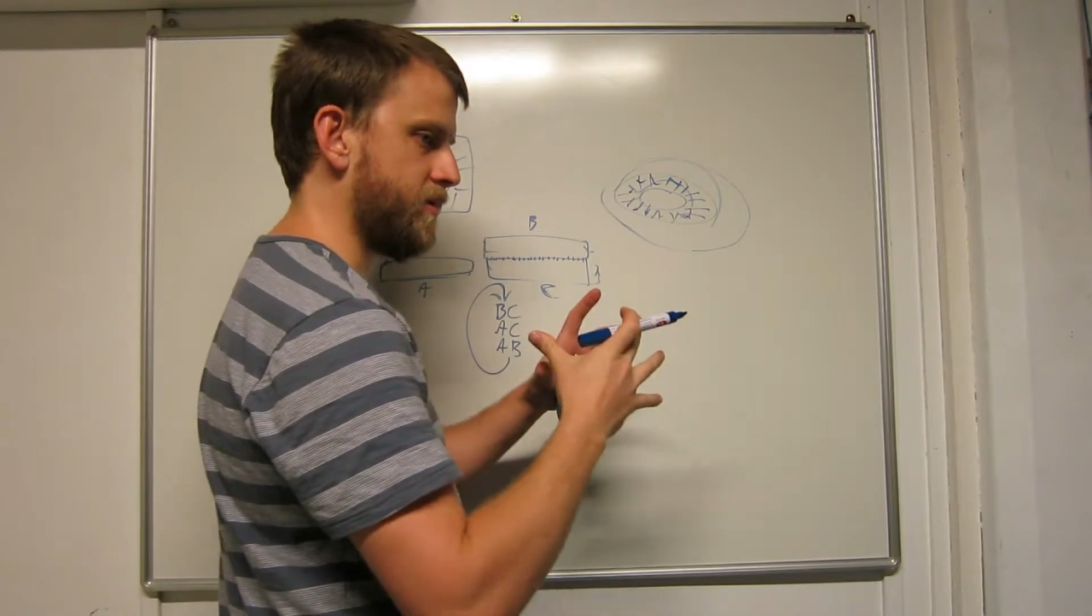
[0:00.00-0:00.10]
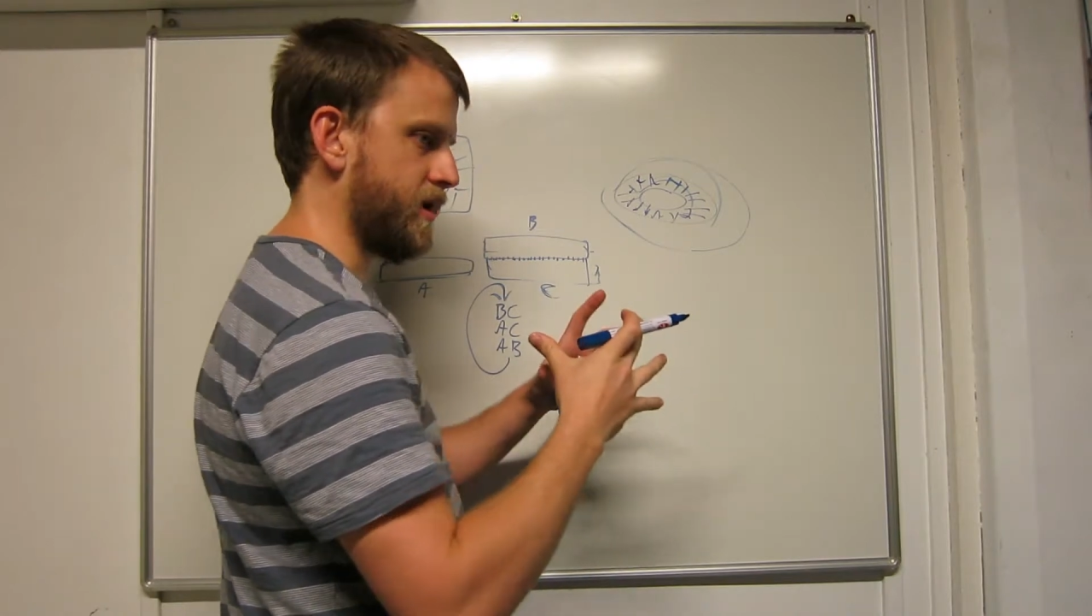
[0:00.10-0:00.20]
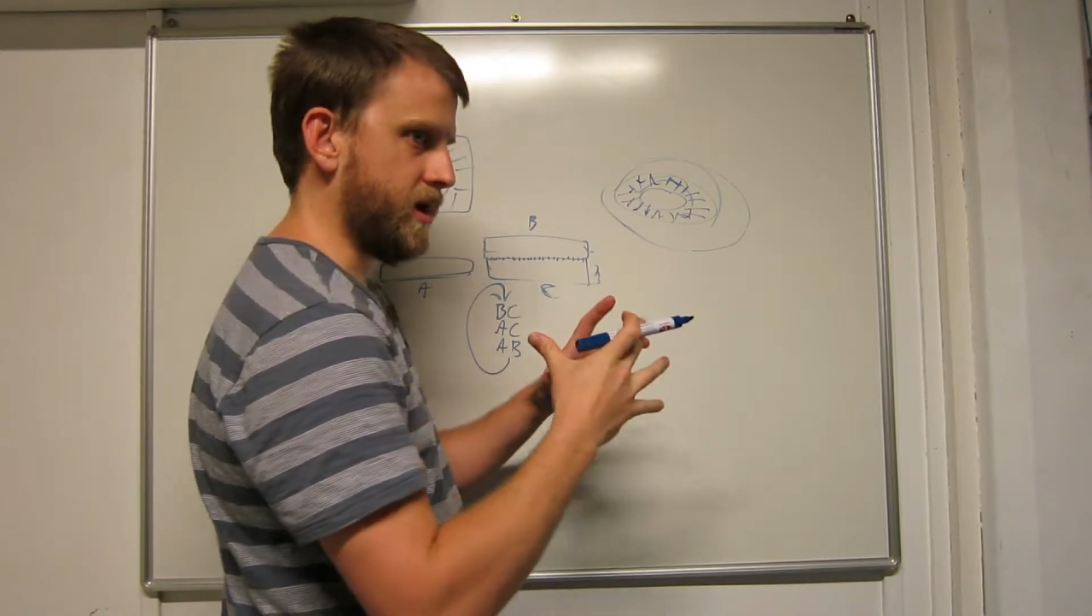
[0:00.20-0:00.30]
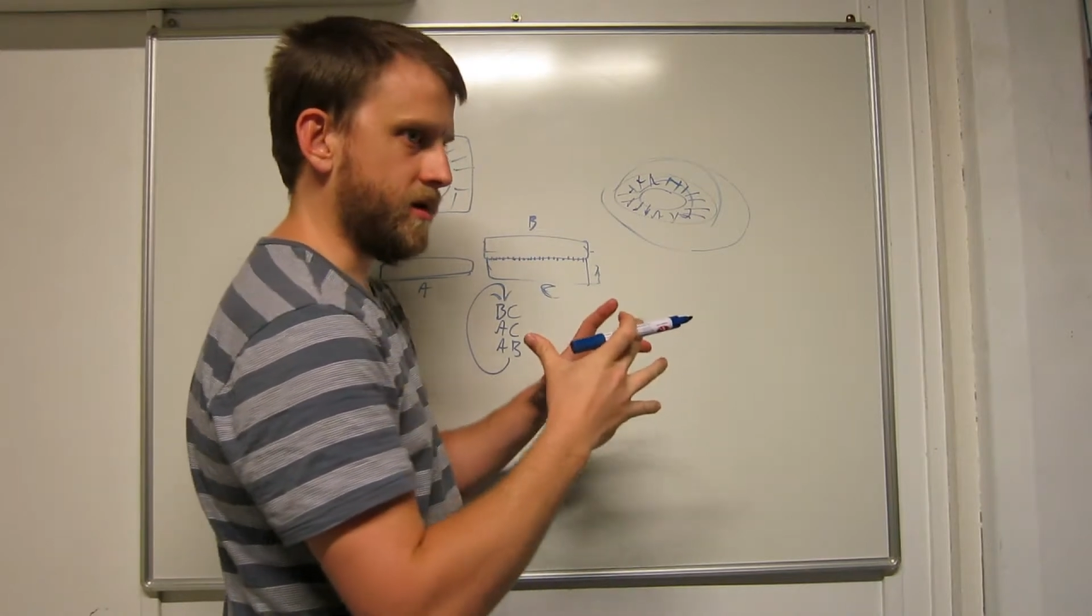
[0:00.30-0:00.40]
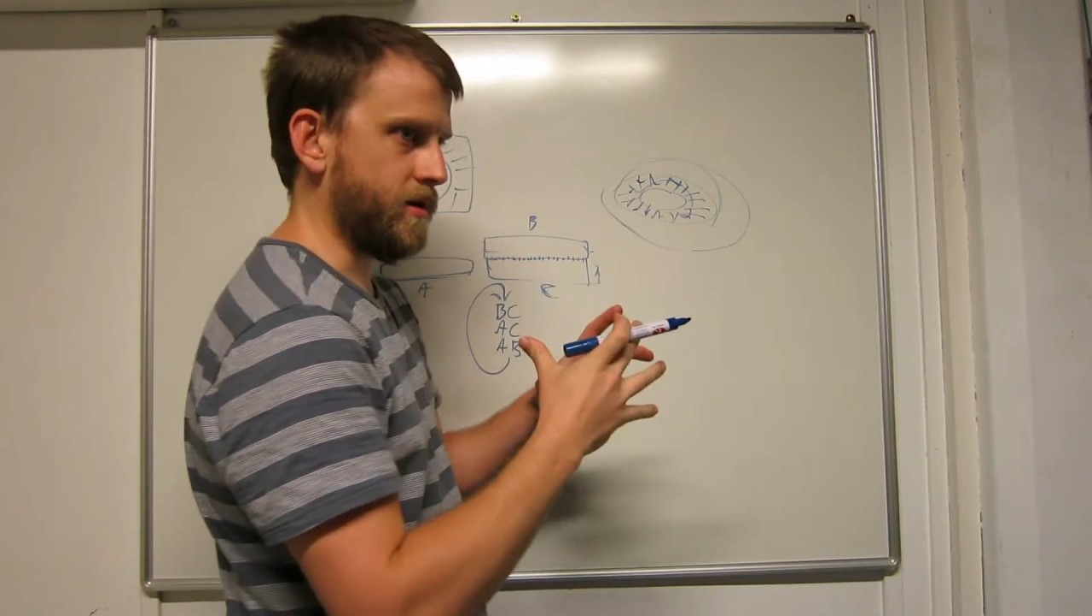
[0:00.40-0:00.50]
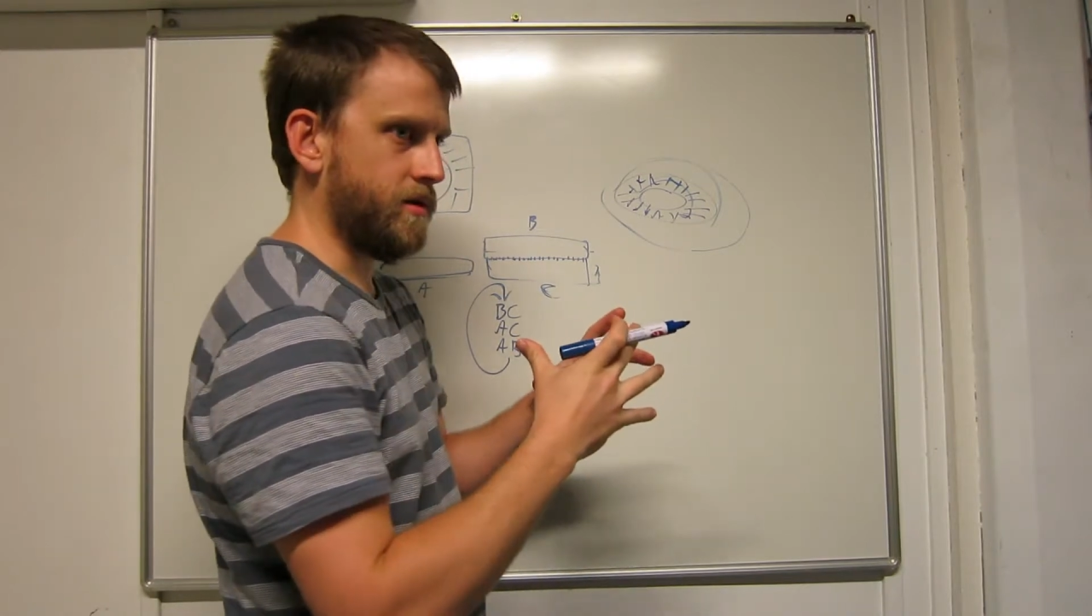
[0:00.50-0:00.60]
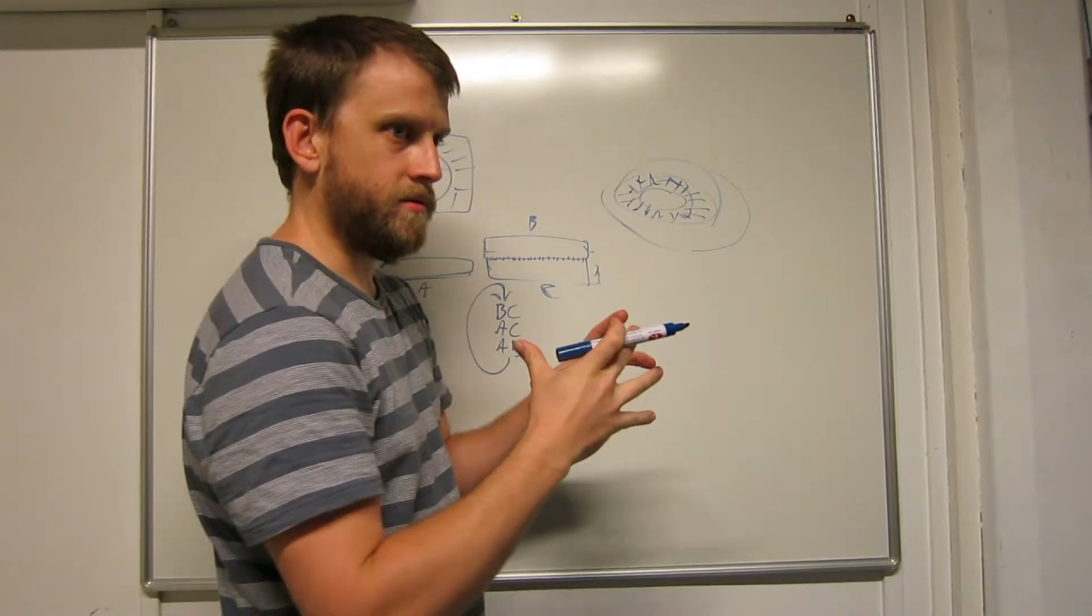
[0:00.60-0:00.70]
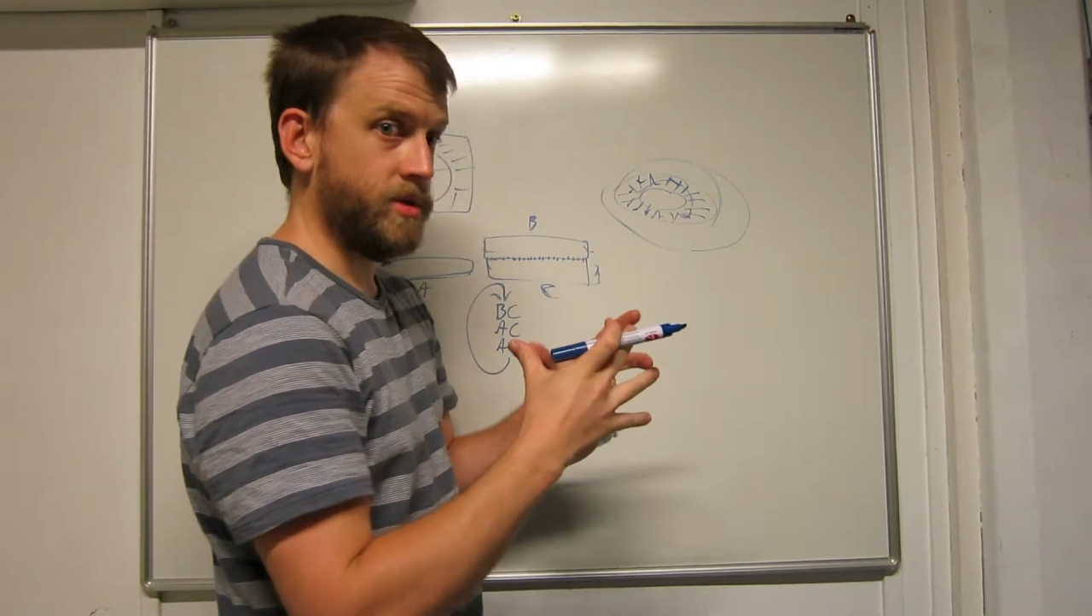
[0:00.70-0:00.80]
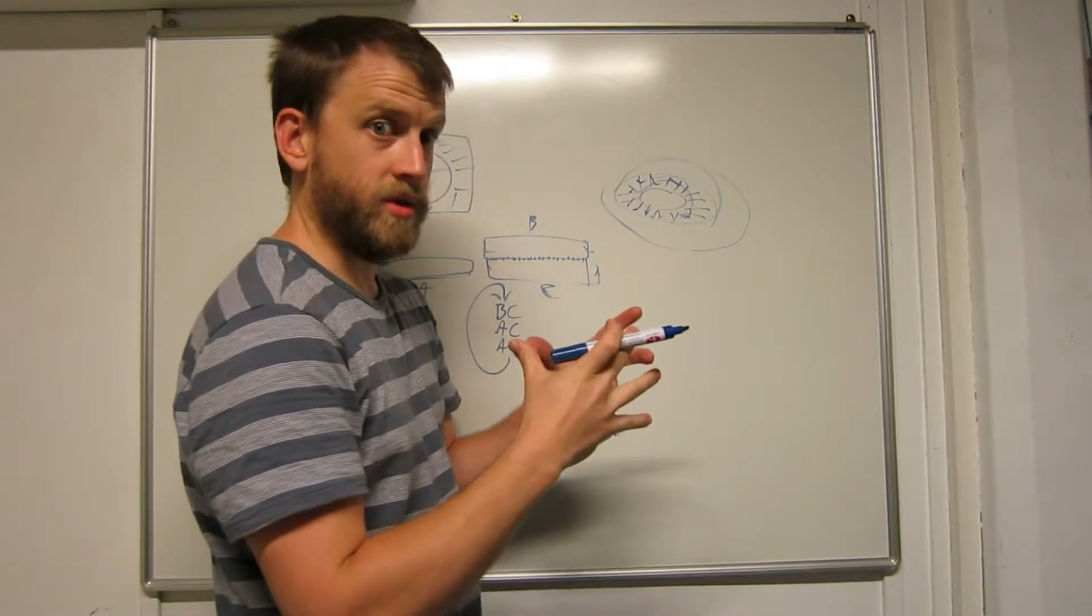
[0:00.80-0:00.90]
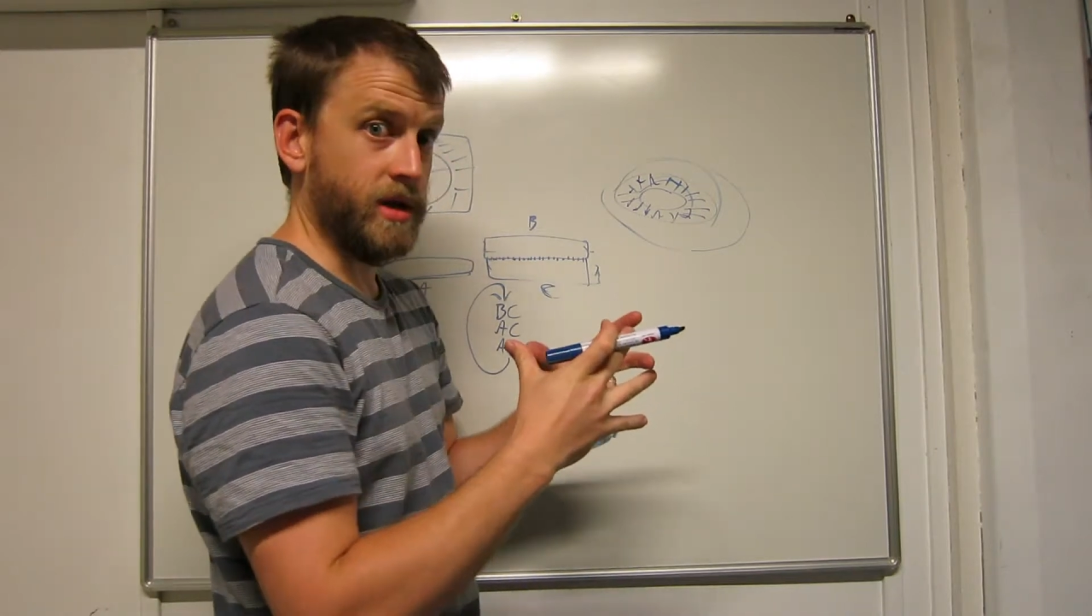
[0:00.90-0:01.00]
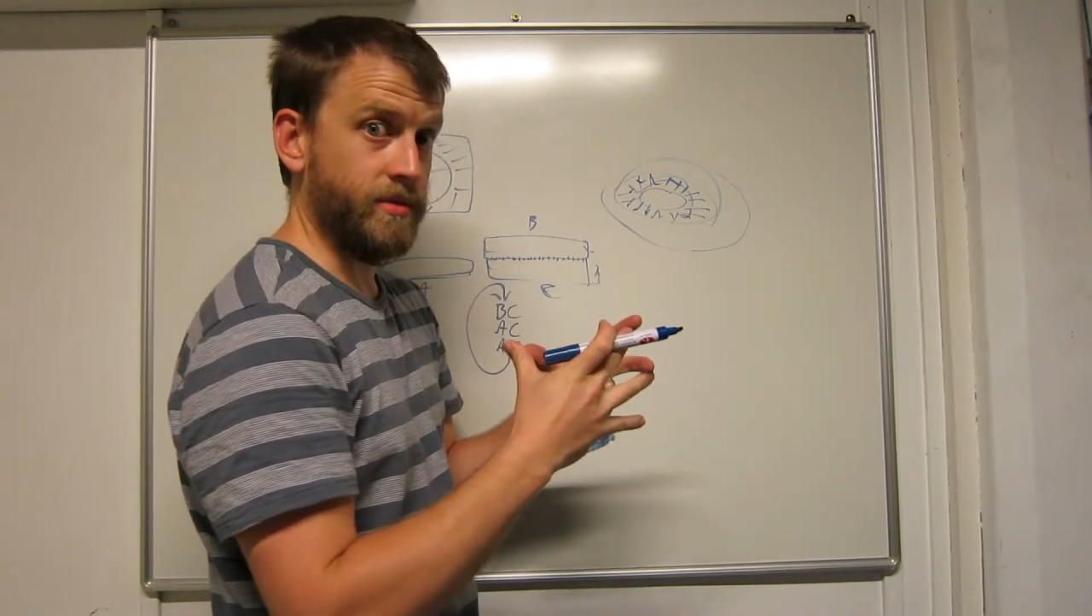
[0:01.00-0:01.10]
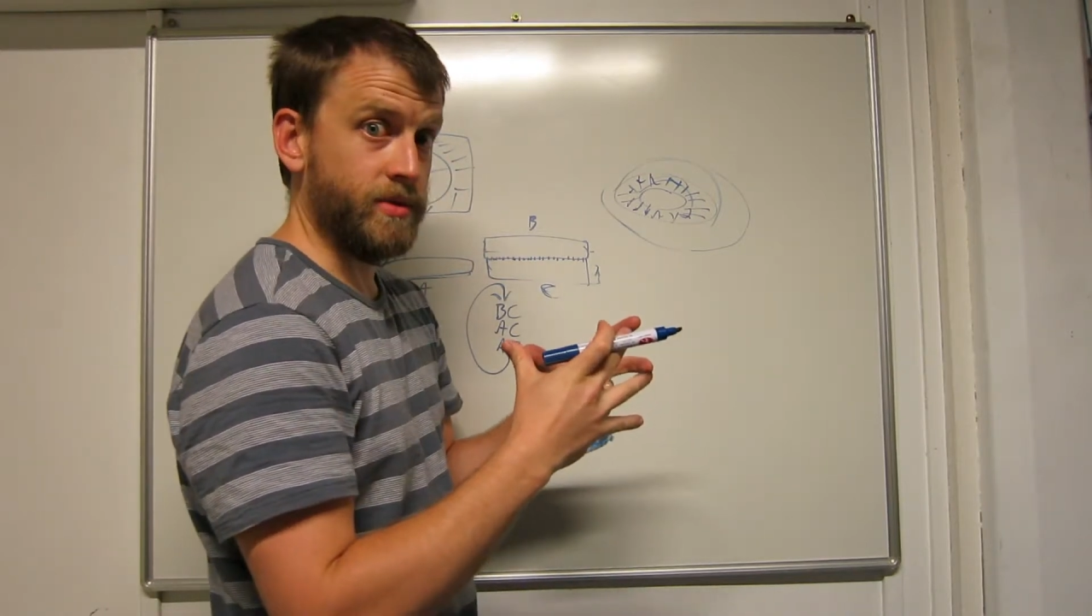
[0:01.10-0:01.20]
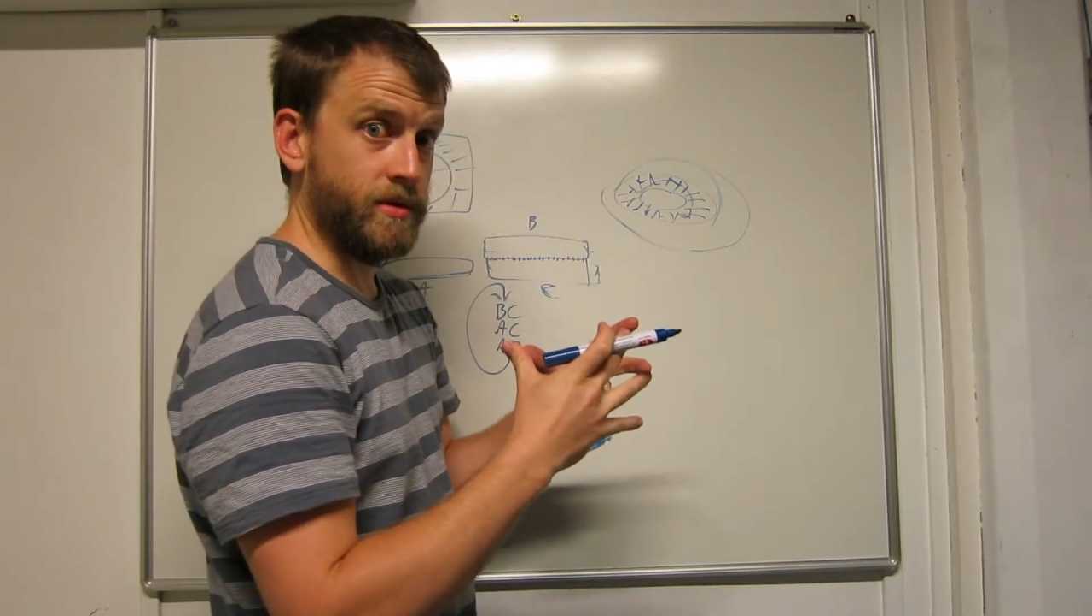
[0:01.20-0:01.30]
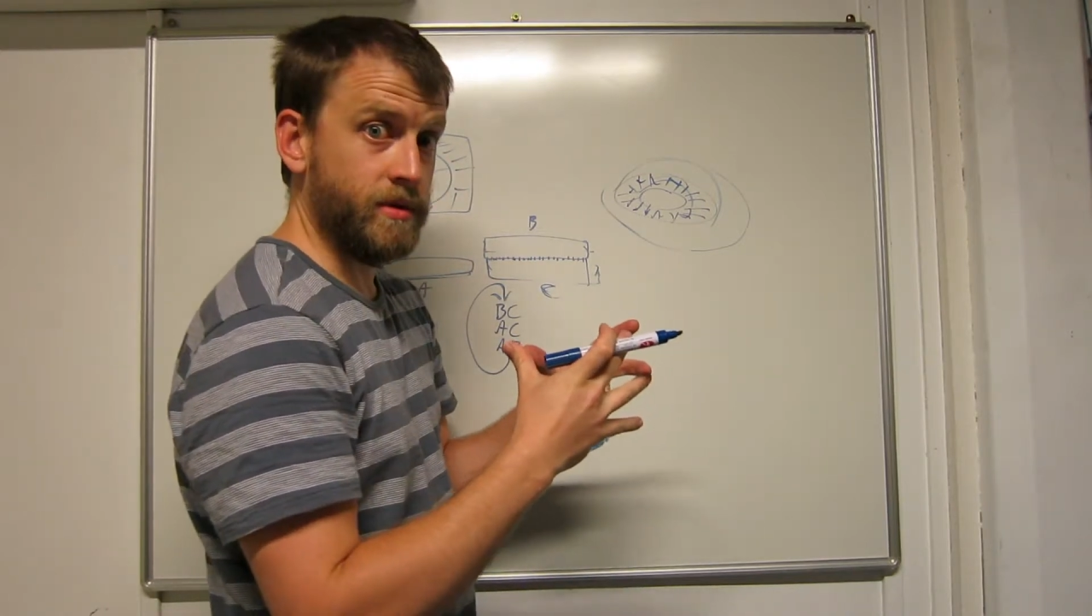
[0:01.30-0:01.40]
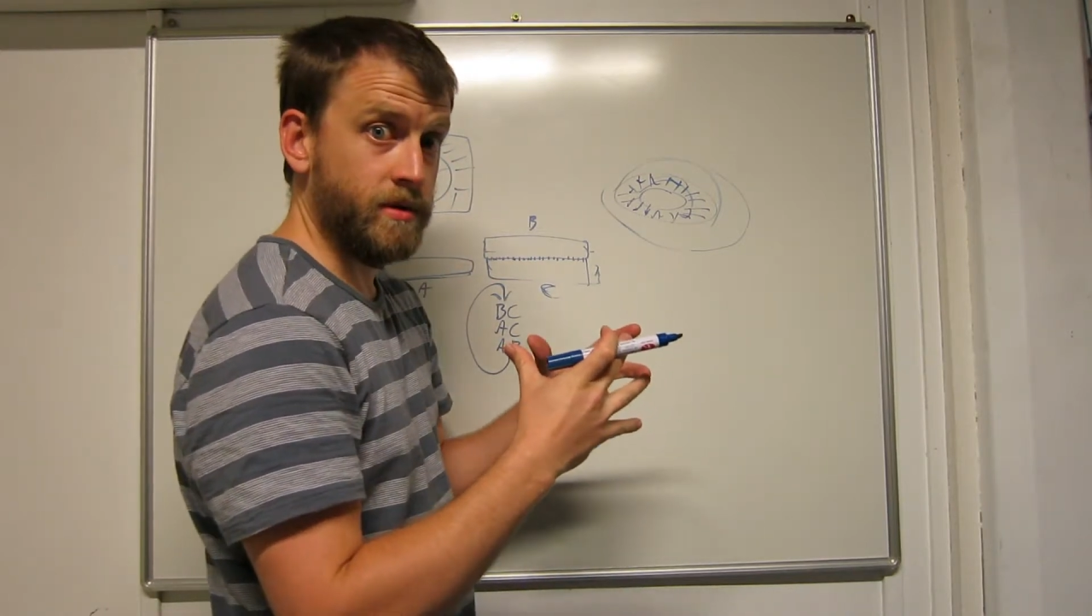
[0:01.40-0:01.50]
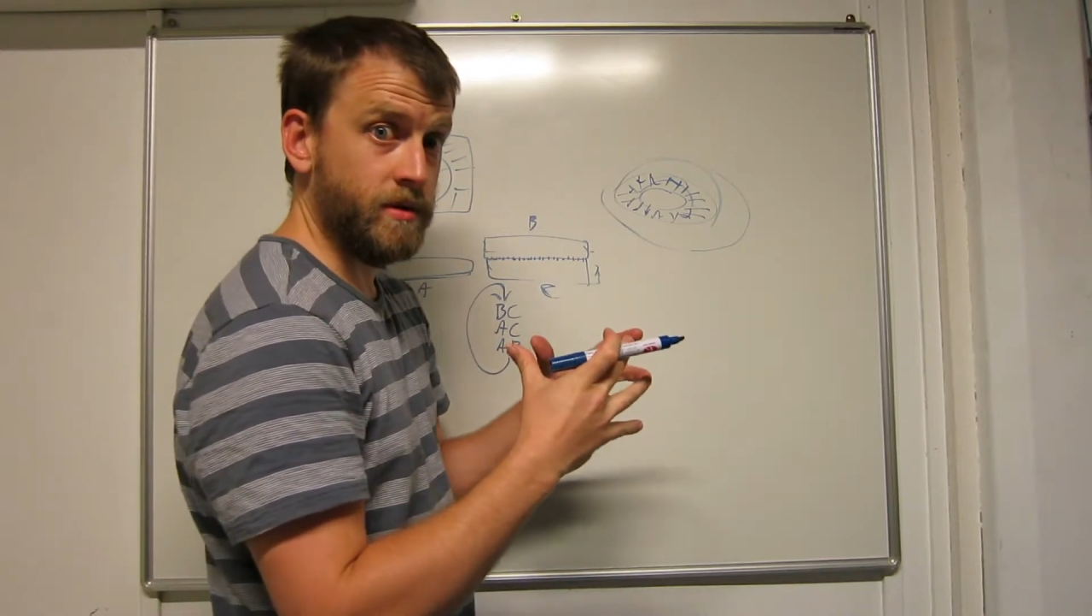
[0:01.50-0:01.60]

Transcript: and see what happens.